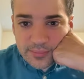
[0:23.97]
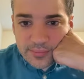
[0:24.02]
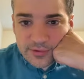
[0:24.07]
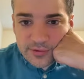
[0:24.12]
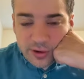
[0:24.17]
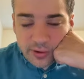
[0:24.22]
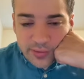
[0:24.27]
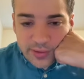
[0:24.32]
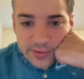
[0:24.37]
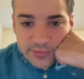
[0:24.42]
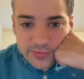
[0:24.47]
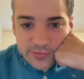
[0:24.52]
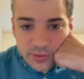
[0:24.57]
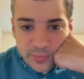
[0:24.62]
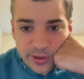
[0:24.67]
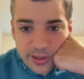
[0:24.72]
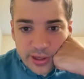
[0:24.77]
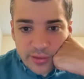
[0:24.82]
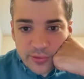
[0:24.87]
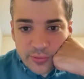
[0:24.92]
Charlie has so
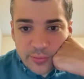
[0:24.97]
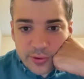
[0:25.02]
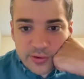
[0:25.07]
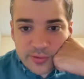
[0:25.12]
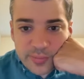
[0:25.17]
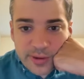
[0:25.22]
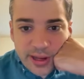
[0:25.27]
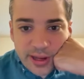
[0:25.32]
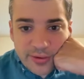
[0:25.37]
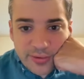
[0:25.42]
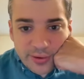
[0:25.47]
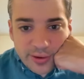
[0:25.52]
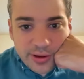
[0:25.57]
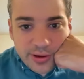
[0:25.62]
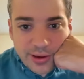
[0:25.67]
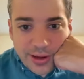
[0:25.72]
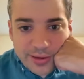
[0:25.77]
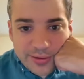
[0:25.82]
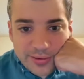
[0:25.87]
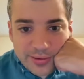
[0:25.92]
many other words, but I don't
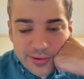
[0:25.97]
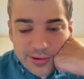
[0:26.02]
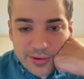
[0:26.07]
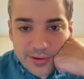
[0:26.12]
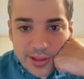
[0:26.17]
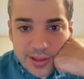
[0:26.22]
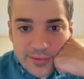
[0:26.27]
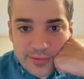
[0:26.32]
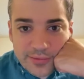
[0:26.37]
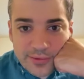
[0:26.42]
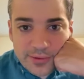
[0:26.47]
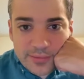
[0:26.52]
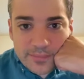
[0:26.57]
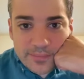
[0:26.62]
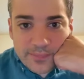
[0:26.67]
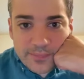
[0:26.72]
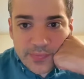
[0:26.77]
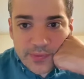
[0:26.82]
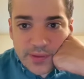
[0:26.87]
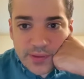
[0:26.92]
know. I don't know yet. So
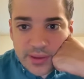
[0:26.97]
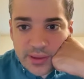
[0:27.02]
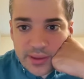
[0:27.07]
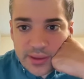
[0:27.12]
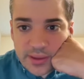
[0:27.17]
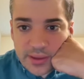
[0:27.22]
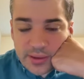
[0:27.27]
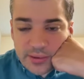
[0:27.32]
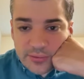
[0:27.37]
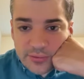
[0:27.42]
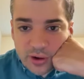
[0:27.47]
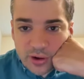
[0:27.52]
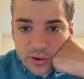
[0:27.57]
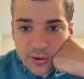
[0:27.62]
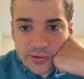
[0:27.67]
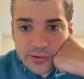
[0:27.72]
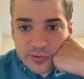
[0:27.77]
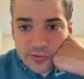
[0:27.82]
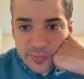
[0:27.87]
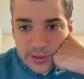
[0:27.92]
Char-
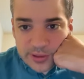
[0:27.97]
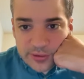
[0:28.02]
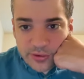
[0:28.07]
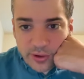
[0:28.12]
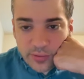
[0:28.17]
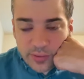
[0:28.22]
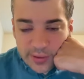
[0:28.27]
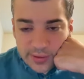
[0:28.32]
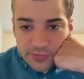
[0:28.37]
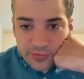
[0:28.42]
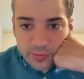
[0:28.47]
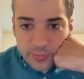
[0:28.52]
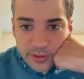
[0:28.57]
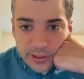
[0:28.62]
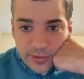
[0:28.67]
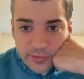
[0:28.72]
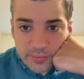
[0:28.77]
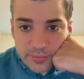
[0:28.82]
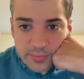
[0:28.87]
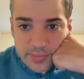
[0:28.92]
I just mean Charlie has so many
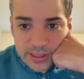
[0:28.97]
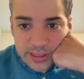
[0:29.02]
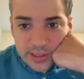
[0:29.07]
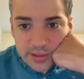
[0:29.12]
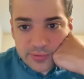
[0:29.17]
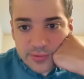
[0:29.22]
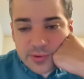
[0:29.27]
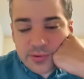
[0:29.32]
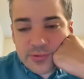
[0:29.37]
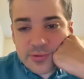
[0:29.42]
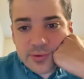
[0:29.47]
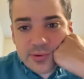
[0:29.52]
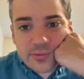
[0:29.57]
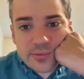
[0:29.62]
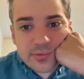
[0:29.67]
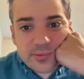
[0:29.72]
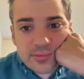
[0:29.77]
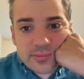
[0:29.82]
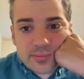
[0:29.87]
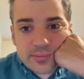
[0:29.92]
other meanings and sort
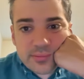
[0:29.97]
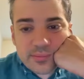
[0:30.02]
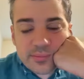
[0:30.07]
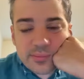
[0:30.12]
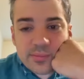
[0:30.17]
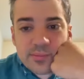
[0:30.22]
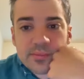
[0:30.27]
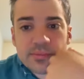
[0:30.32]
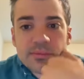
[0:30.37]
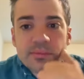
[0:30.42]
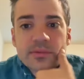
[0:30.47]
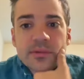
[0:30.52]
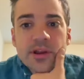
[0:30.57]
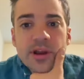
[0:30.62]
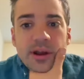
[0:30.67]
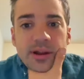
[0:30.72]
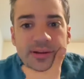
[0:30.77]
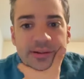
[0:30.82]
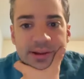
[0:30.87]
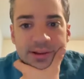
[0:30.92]
of
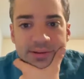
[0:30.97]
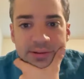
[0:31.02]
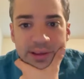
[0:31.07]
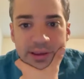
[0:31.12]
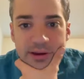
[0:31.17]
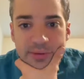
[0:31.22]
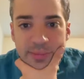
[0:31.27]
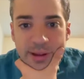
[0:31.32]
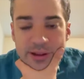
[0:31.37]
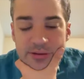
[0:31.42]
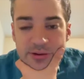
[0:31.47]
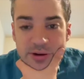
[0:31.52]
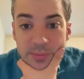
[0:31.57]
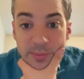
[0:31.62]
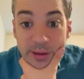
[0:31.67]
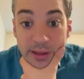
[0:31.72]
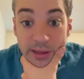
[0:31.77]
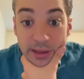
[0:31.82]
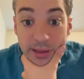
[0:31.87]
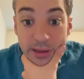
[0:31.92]
context I could imagine it
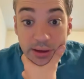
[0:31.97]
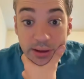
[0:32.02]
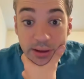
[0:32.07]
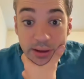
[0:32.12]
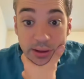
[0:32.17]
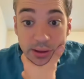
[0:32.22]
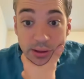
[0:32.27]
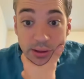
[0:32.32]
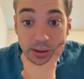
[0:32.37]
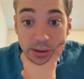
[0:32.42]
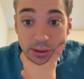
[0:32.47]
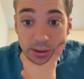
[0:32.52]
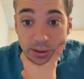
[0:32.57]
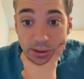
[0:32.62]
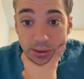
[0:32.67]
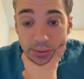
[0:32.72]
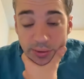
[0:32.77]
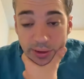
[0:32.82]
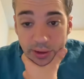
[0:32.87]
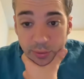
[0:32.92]
being in.
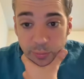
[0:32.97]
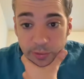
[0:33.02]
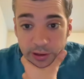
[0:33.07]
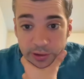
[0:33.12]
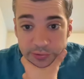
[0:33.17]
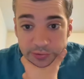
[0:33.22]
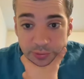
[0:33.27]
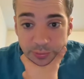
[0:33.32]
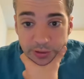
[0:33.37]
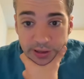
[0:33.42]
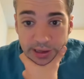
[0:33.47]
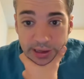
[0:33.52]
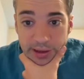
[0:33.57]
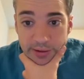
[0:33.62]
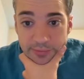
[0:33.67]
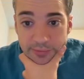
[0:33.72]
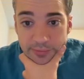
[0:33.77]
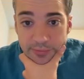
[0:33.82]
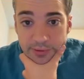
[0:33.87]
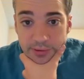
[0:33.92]
Okay, what else do we
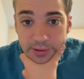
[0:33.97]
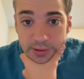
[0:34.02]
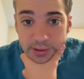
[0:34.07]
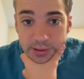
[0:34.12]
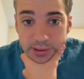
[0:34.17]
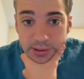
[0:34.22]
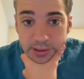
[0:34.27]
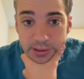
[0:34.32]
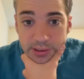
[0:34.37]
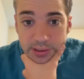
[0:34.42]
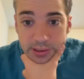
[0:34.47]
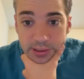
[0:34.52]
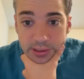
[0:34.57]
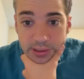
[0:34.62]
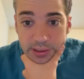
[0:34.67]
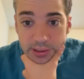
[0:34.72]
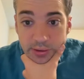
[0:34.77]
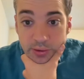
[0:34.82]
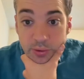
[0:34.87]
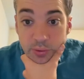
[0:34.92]
have?
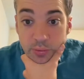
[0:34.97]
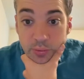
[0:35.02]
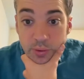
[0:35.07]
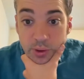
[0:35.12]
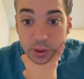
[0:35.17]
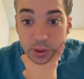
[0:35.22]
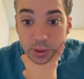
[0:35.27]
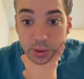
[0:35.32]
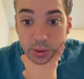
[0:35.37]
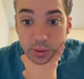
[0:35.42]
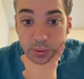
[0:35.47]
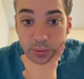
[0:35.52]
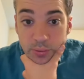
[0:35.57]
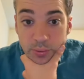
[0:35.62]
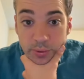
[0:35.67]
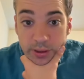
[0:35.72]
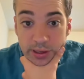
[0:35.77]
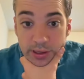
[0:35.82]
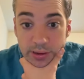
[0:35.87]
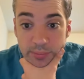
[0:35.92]
Uh, uh,
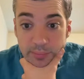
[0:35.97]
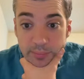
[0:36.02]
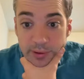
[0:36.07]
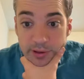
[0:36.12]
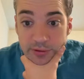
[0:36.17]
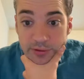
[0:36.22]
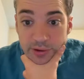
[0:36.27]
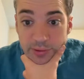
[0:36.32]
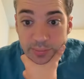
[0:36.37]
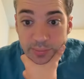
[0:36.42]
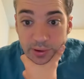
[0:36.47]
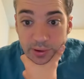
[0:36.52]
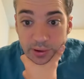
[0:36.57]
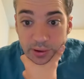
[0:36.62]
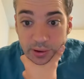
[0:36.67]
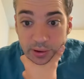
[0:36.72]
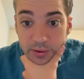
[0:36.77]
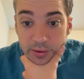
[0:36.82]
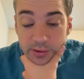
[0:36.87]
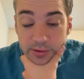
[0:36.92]
queen and bishop
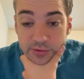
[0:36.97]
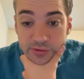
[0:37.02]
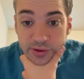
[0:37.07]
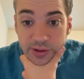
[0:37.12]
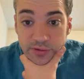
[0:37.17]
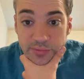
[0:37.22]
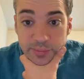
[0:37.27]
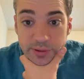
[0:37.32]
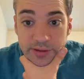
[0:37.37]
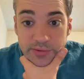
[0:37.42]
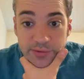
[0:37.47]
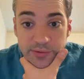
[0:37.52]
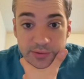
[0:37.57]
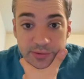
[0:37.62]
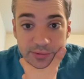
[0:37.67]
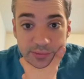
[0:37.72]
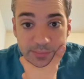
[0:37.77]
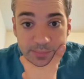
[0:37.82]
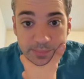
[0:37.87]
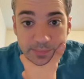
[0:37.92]
are chess
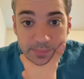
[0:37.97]
pieces.